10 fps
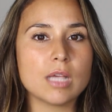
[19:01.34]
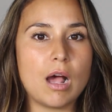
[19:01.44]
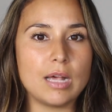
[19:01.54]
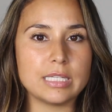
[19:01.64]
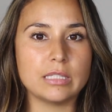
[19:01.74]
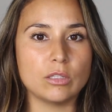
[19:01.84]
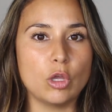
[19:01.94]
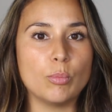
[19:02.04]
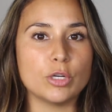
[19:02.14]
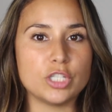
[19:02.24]
causing the
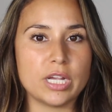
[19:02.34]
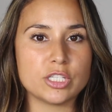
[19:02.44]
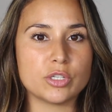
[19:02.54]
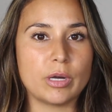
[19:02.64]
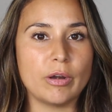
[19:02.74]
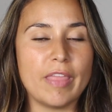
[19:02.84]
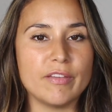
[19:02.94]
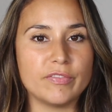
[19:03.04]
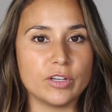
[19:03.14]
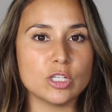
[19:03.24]
low progesterone in
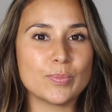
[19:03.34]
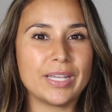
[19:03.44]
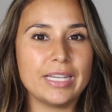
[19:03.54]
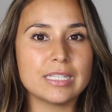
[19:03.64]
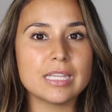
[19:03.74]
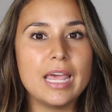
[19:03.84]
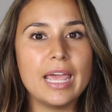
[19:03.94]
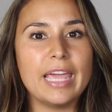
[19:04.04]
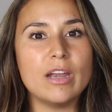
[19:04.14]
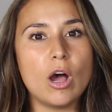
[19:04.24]
the first place,
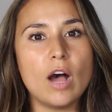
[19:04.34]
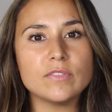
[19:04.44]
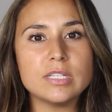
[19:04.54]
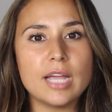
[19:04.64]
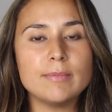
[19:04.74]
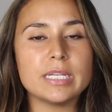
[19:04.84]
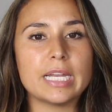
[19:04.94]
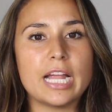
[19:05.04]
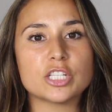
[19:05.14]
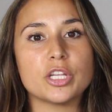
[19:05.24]
and oftentimes it
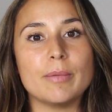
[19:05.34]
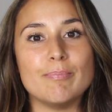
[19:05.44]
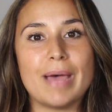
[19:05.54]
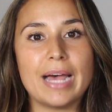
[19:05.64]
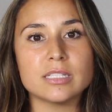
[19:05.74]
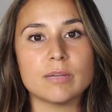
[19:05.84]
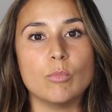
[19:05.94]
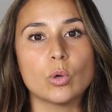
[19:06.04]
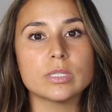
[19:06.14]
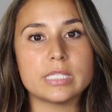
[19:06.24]
can actually mask
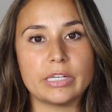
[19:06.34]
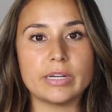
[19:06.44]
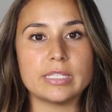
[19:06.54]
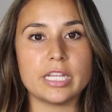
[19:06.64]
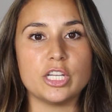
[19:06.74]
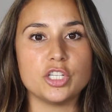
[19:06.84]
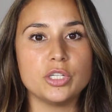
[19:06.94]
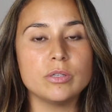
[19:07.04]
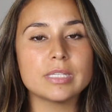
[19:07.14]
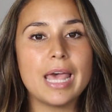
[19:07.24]
more serious
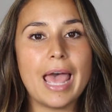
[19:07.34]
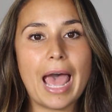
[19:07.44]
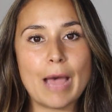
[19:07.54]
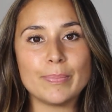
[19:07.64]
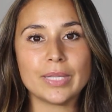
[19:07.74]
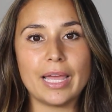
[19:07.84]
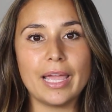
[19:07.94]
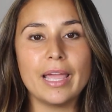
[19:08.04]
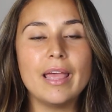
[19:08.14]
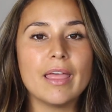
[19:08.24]
issues at
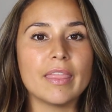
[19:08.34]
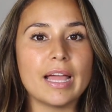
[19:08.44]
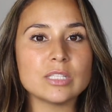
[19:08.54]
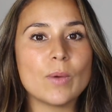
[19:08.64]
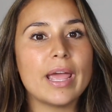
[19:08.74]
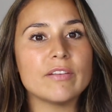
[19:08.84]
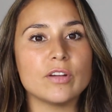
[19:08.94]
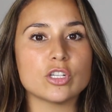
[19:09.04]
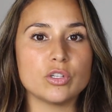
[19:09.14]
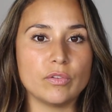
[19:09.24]
play. That's why at
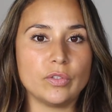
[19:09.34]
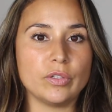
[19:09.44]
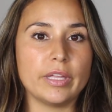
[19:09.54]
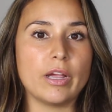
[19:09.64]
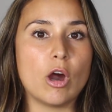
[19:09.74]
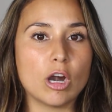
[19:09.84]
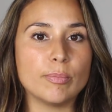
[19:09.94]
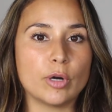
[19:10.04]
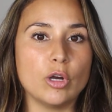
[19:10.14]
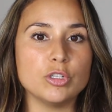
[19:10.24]
Functional Fueling, our
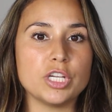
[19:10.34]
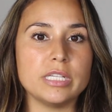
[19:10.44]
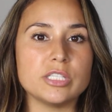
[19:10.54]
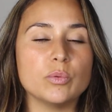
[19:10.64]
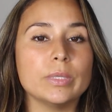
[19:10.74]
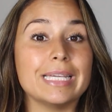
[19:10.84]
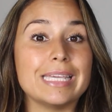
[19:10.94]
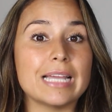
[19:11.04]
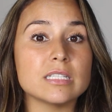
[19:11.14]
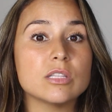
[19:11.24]
approach is to really
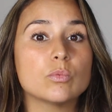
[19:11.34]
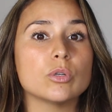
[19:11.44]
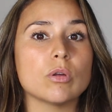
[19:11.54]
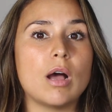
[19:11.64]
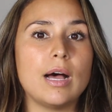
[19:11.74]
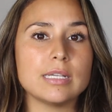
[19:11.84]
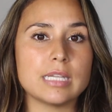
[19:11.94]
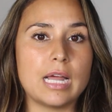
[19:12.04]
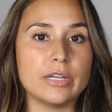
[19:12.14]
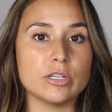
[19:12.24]
get to the root cause
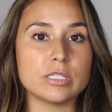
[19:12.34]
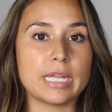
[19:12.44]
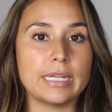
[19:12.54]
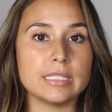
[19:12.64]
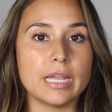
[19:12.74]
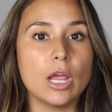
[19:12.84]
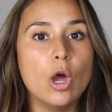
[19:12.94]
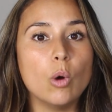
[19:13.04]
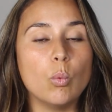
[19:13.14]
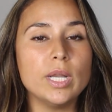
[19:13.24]
and understanding
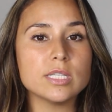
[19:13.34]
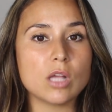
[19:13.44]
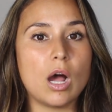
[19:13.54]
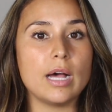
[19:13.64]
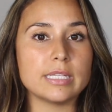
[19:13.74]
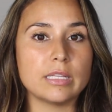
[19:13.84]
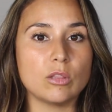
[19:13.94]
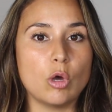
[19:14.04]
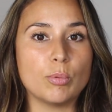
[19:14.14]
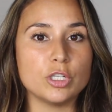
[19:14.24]
what is causing the
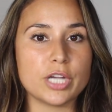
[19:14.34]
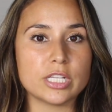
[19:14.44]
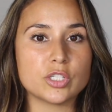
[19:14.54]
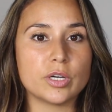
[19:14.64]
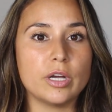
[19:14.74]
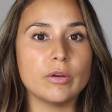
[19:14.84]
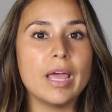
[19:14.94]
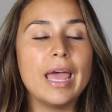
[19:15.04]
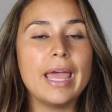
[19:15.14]
low progesterone